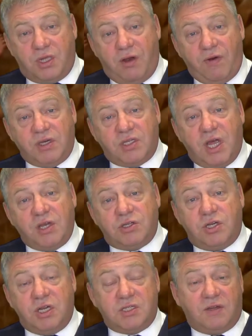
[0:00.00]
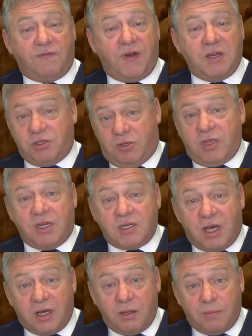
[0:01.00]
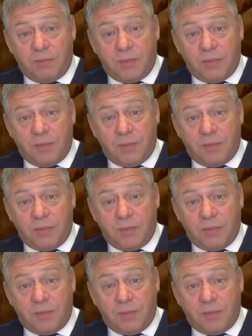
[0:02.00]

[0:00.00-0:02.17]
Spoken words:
their intention is to fight till they die